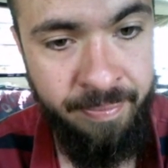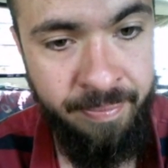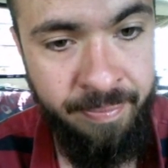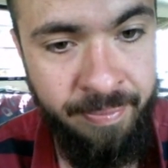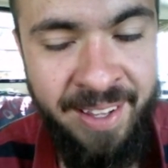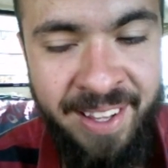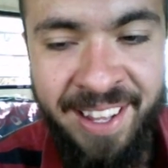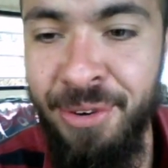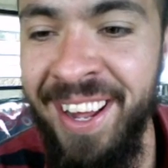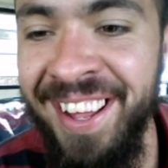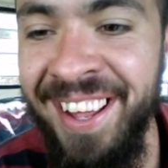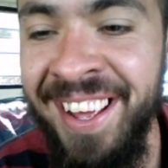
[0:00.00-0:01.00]
And you're trying to
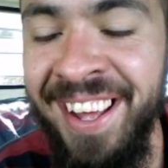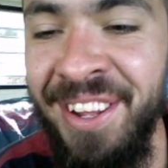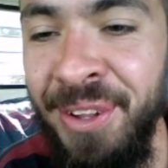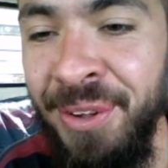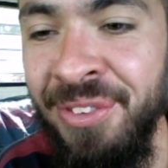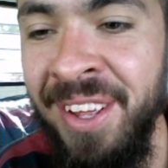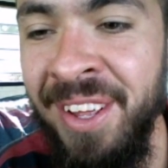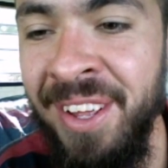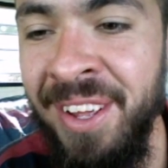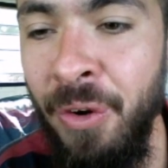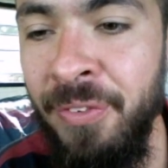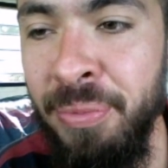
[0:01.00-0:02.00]
accuse Whole
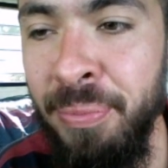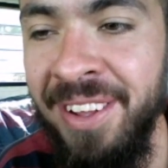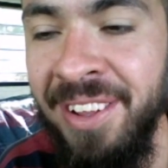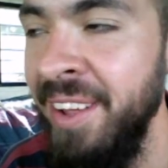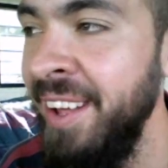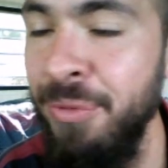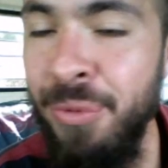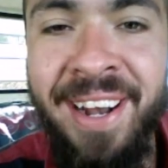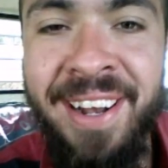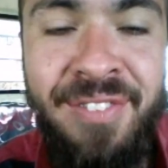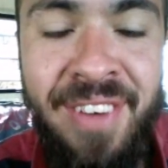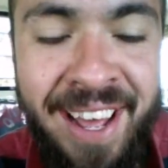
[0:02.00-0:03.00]
Foods Market of writing
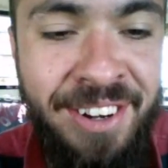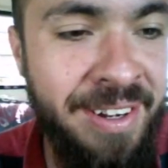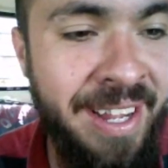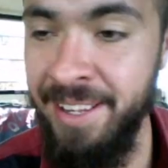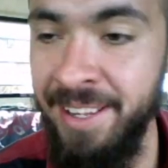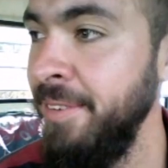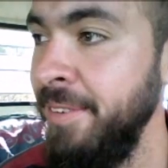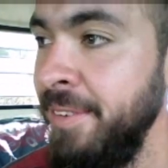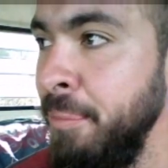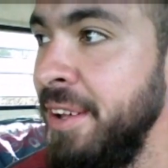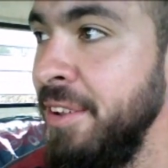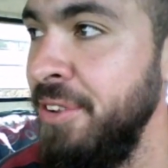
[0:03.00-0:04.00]
fag on your cake because
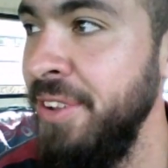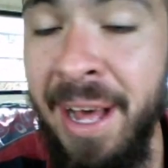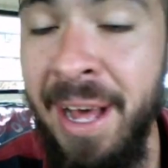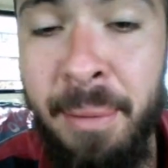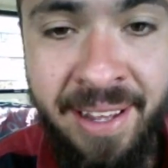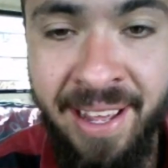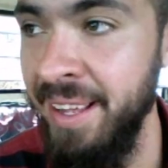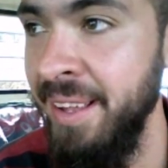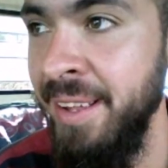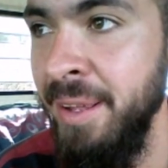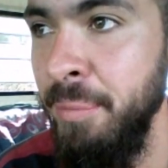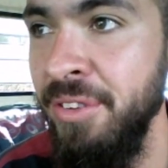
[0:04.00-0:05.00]
you cannot bake a cake,
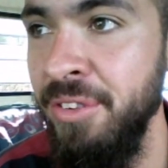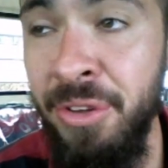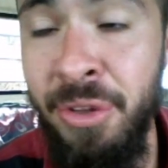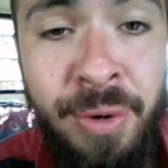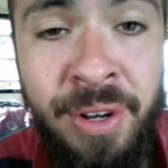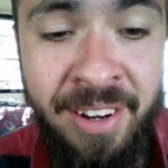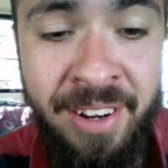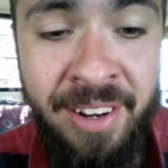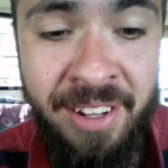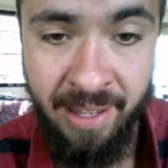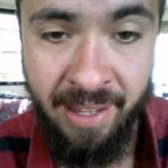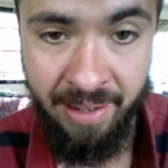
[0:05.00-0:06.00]
because you're too retarded to bake a
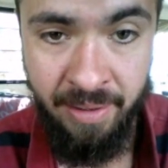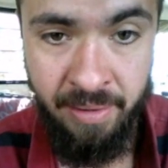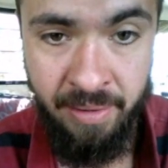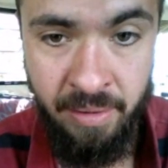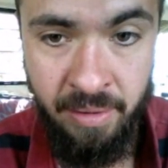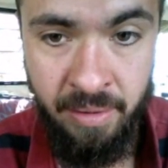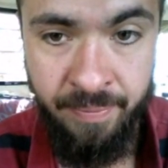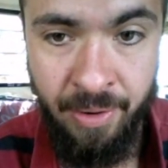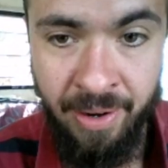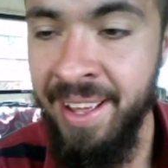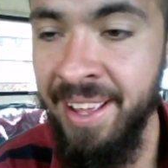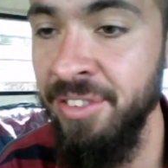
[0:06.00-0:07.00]
cake. Right.
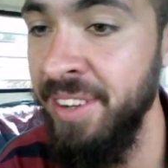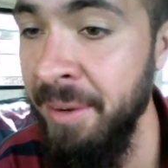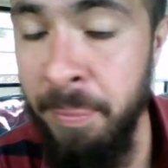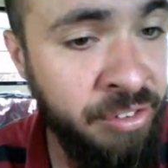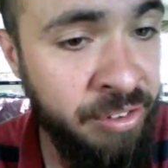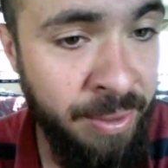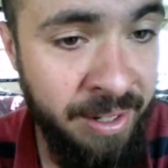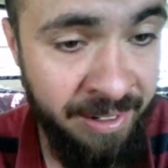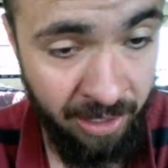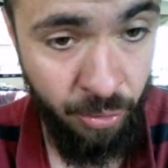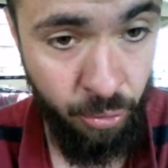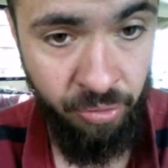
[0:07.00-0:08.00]
Instead of punching someone in the
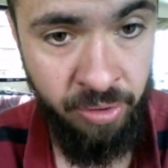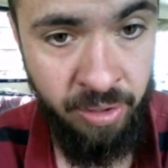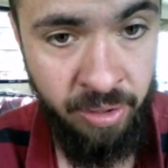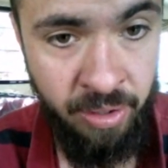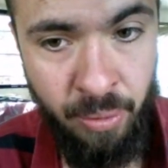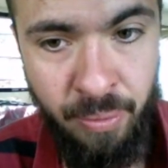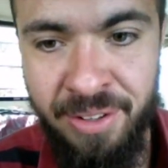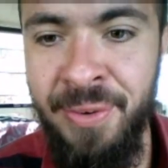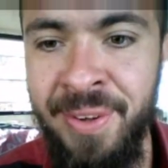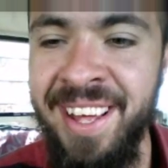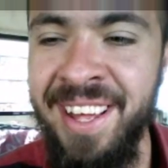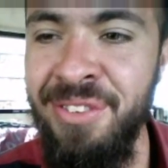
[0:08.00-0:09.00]
nose, what you do
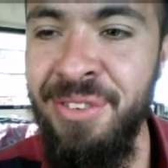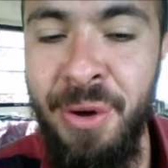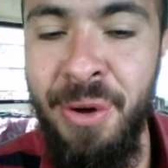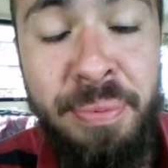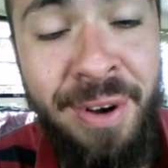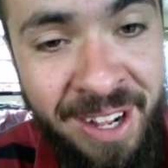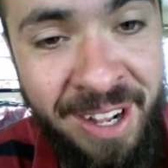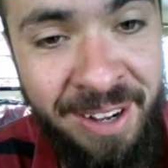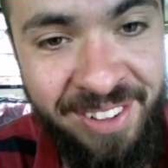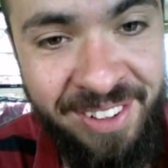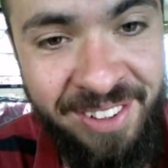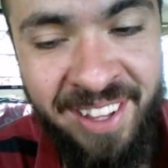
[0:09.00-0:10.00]
is you go to press conferences
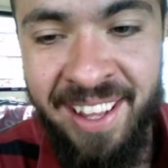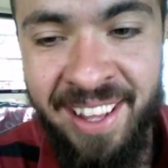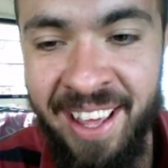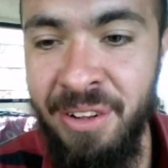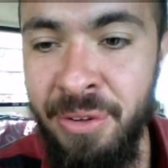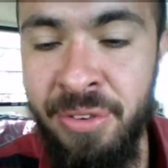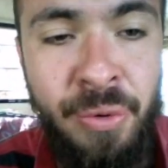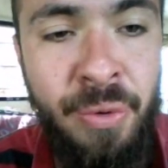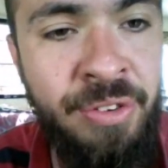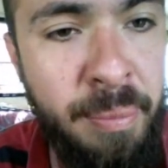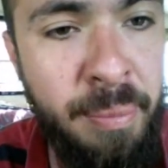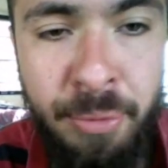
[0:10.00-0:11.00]
and you sue all sort of
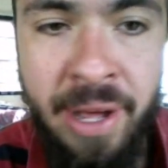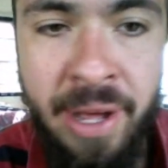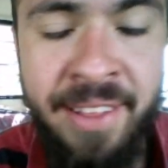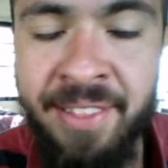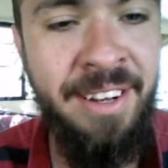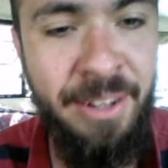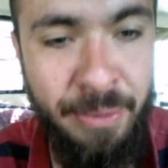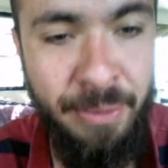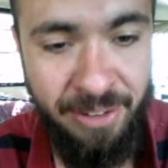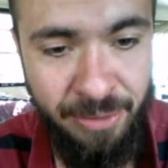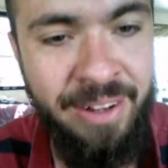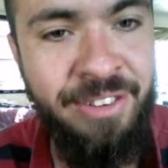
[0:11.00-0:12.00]
people who had nothing to do with the situation.